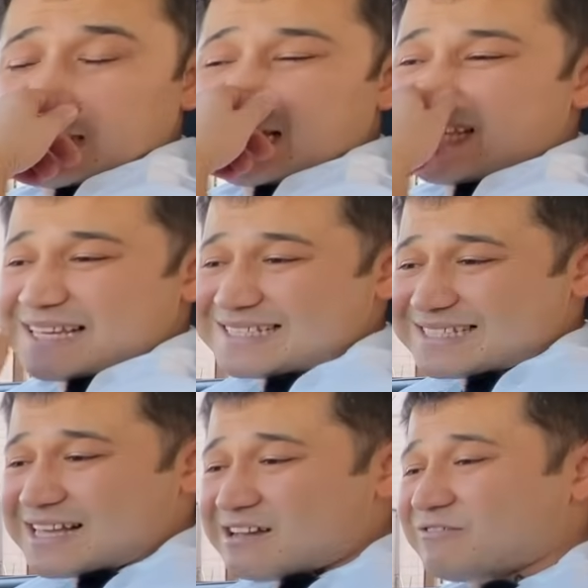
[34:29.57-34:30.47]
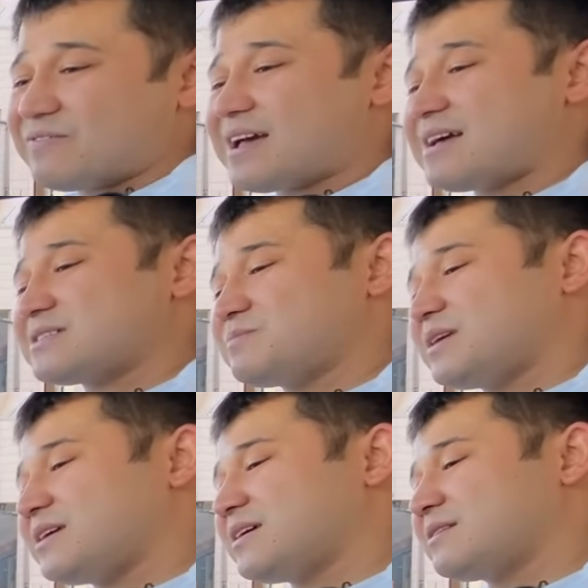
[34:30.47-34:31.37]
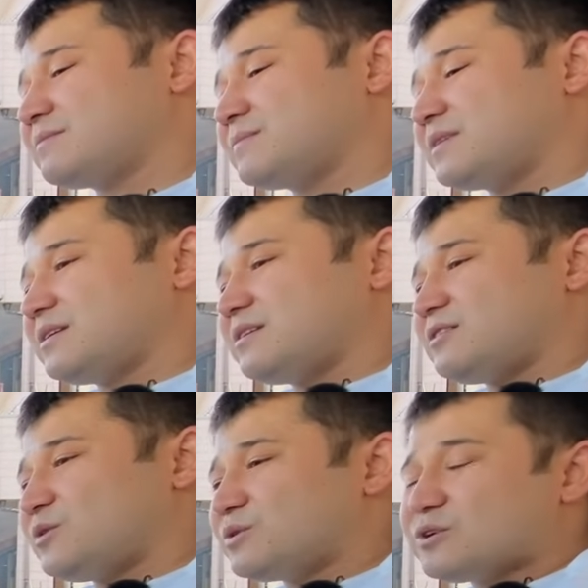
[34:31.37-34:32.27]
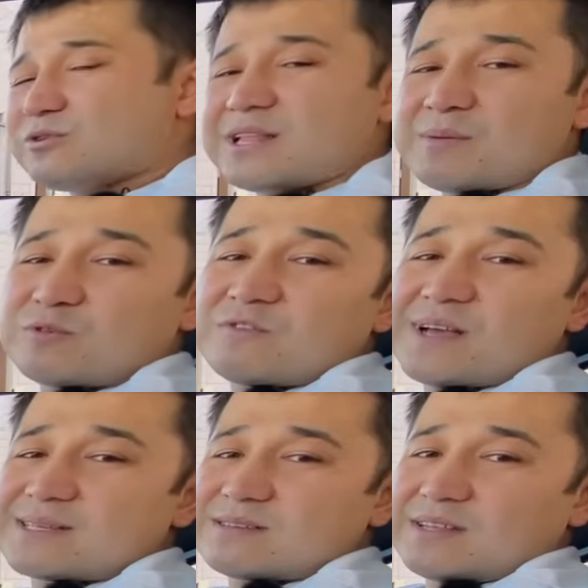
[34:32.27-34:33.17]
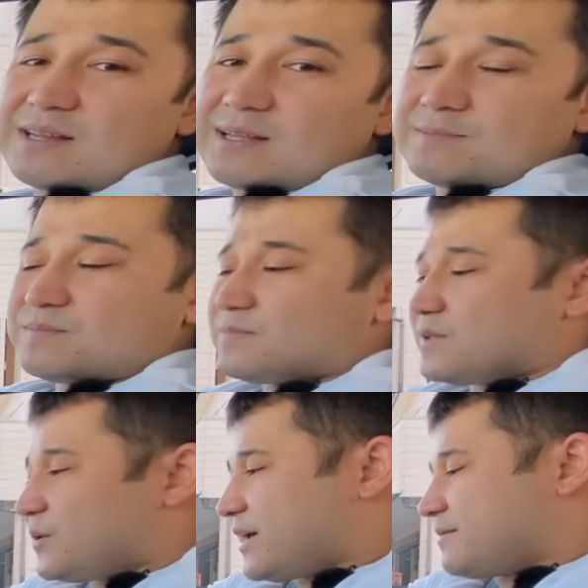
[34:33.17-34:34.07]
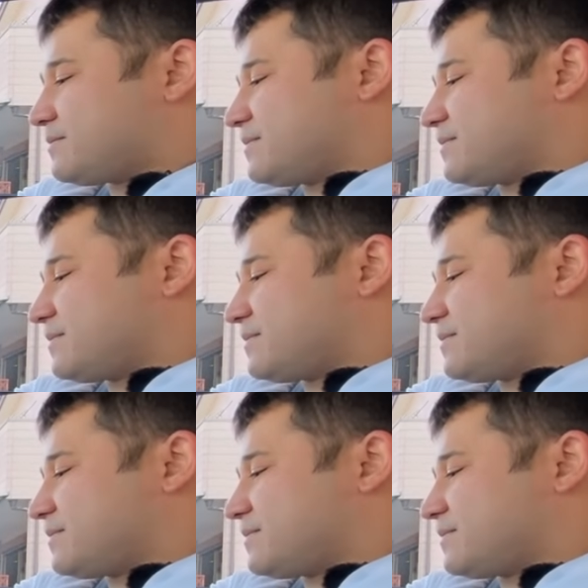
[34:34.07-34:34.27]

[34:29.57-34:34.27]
And it's not fast, man. You want to go a lot more faster than that. Okay.